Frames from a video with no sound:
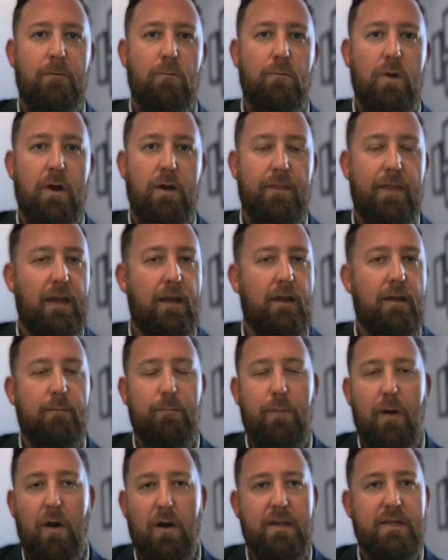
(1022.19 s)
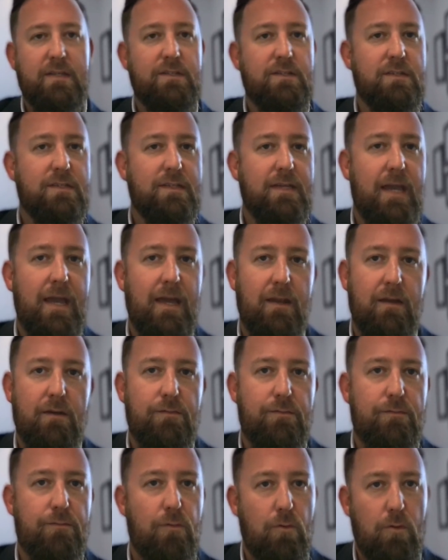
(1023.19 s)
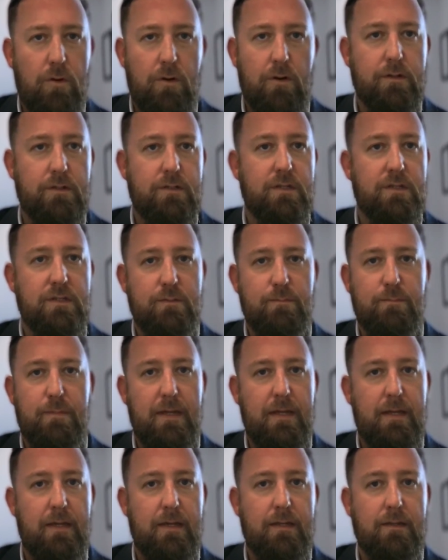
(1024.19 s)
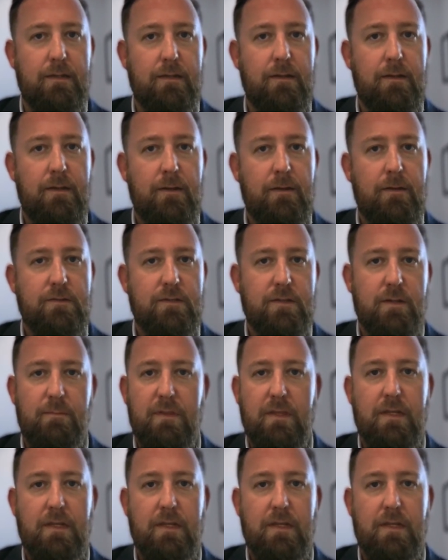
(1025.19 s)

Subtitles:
where parties just can't afford to spend some of the